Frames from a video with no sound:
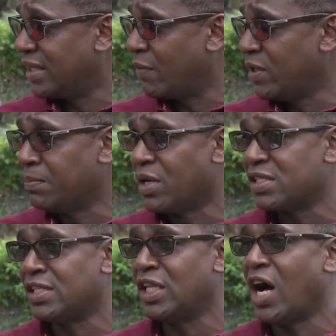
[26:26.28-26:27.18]
that we
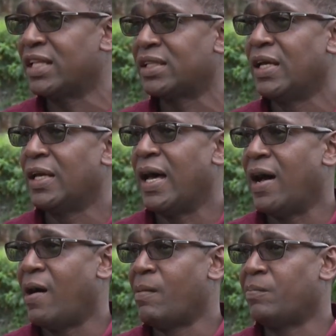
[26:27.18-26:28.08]
must not
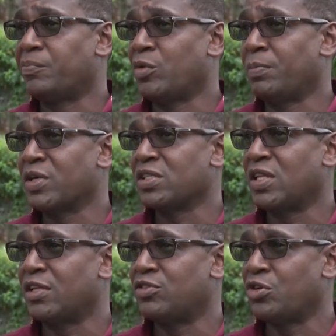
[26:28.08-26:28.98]
um, we must
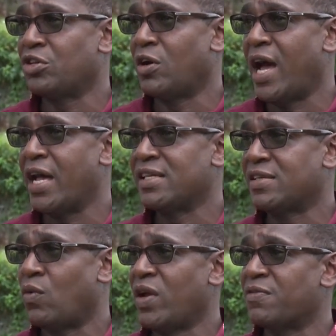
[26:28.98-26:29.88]
not turn our eyes
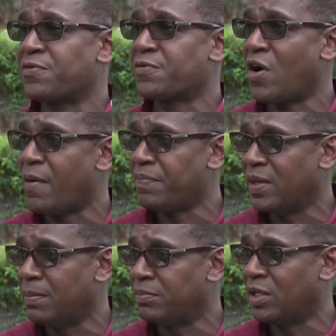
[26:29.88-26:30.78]
away from
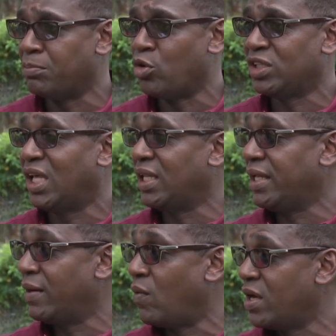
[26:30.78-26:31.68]
the, the, more
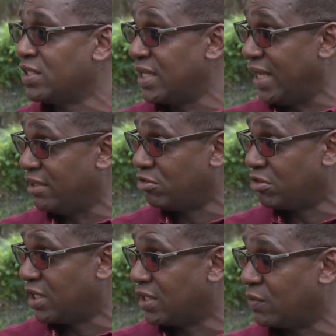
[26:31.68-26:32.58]
deadlier ones in
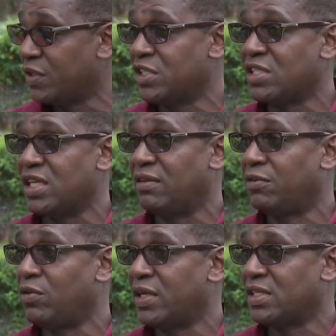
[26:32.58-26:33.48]
Grenada, which is
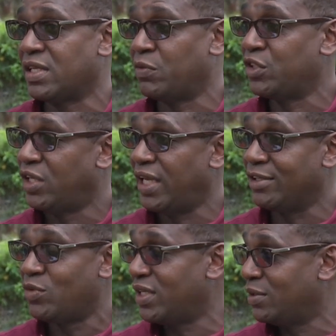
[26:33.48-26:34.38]
influenza, which
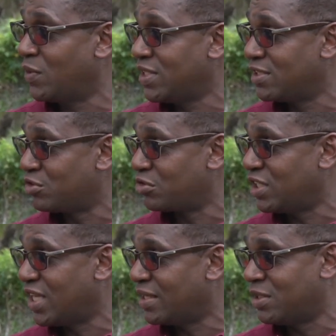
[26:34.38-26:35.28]
H1N1 is in
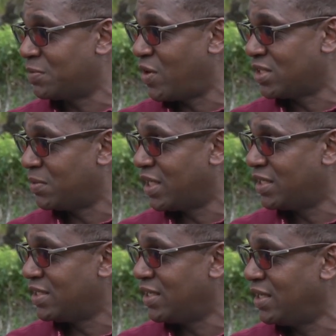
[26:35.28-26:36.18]
Trinidad. It's possible that
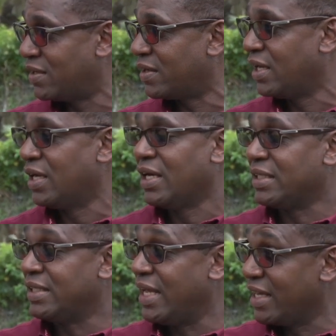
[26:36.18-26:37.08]
it's here.
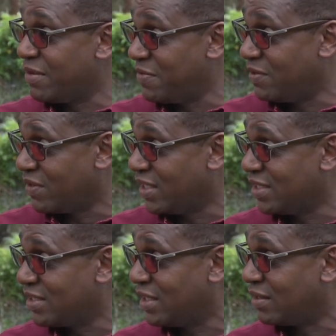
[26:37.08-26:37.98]
Mm. Dengue fever is
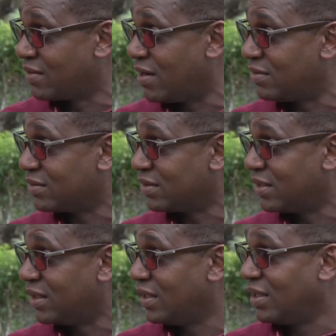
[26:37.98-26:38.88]
still around.
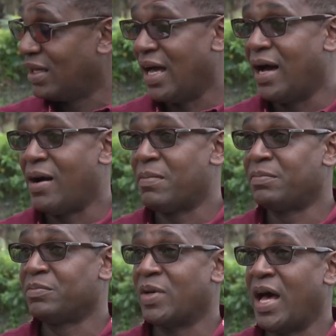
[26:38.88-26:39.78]
Yeah.
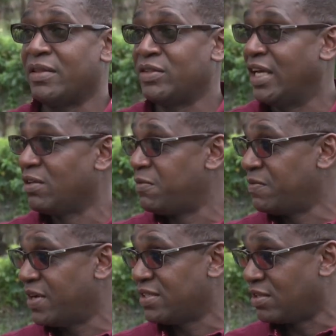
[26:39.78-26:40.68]
Um, and yellow
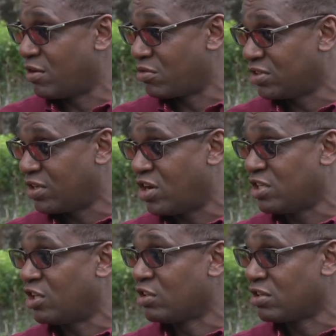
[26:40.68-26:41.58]
fever is around the
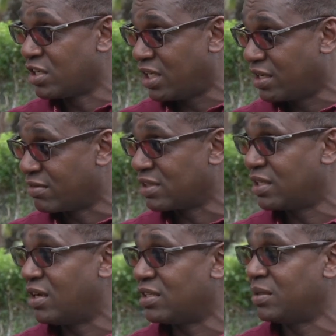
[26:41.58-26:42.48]
corner, lurking around the
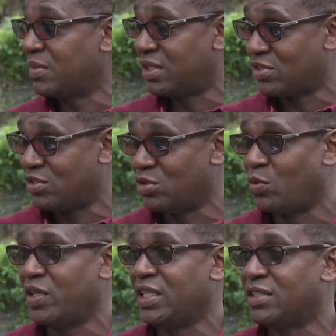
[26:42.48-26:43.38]
corner, because you know
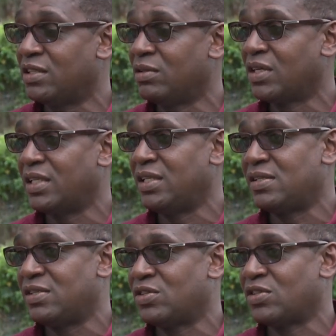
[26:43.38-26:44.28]
we need to look at
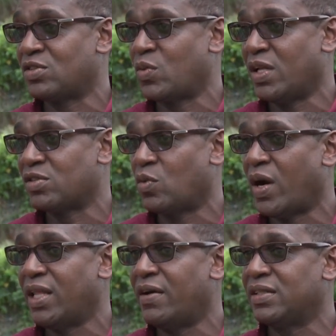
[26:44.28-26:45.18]
these issues as well. So
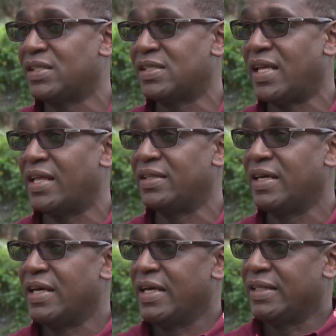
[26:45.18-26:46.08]
while I understand
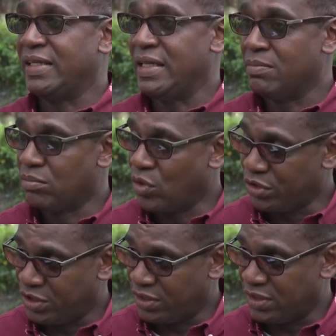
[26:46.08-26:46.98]
the
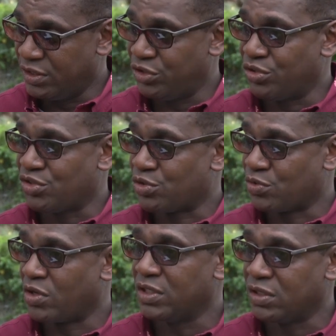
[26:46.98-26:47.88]
emotional issues
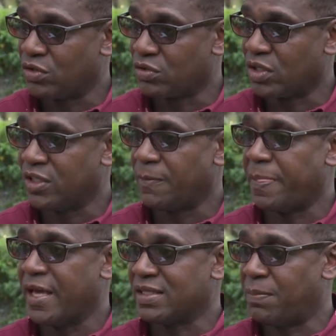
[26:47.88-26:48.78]
surrounding corona,
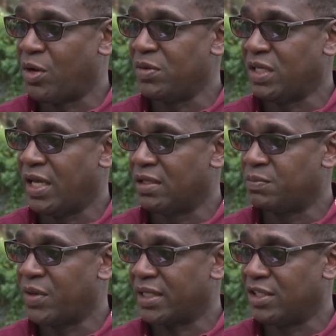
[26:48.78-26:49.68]
as a public health
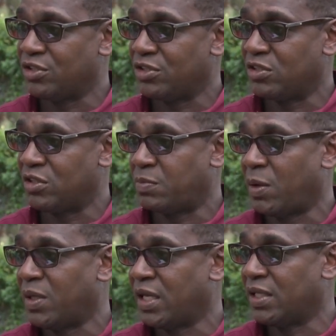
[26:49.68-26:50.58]
practitioner and as a
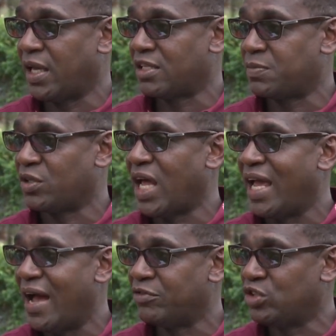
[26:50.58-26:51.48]
public health expert, I
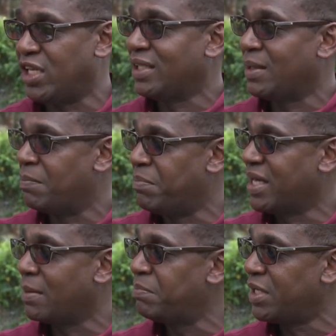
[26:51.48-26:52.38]
have to take the
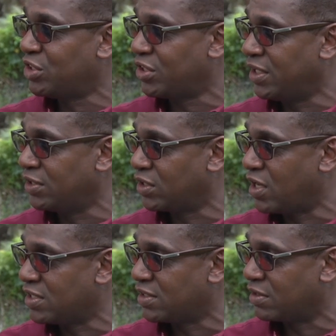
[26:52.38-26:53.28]
bigger picture into
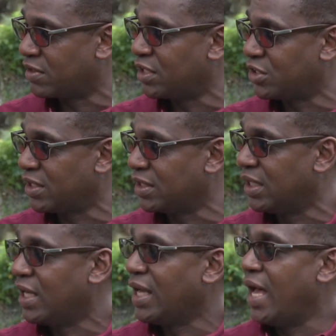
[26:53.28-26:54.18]
consideration.
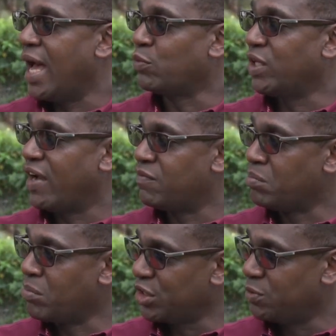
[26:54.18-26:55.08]
Right. And we have
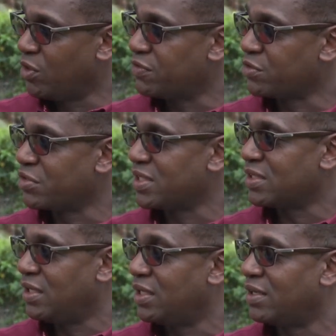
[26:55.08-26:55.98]
much more of a risk
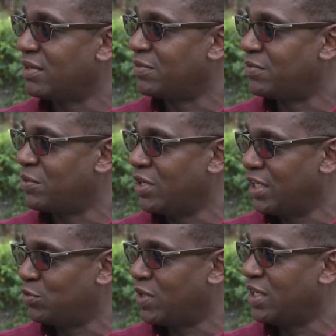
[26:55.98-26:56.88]
here for
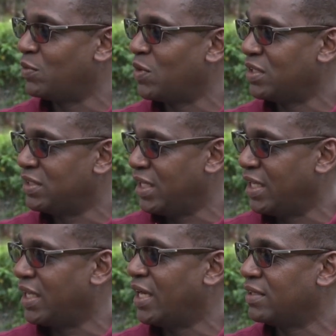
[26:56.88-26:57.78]
H1N1,
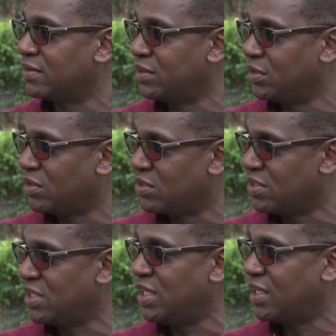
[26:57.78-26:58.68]
dengue, and you know
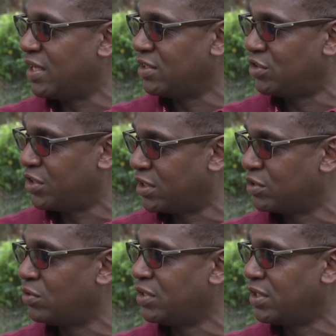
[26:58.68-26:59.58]
Zika and
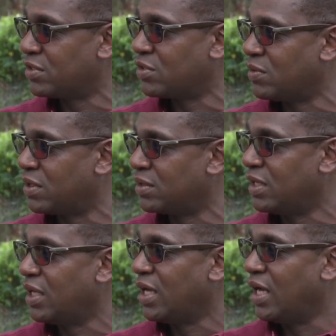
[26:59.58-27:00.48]
chikungunya and so on.
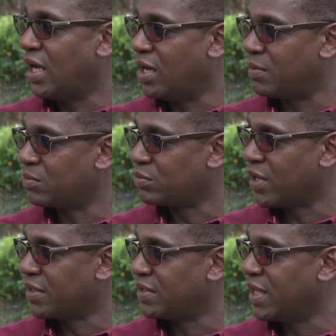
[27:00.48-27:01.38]
Um,
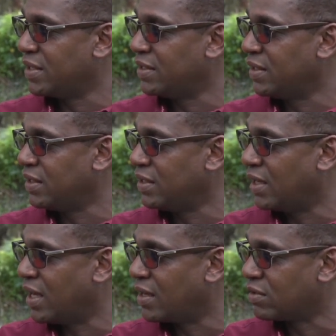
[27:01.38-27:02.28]
rather than the
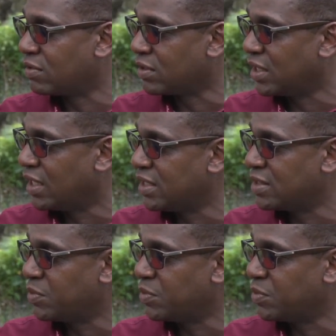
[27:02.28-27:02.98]
uh, corona at this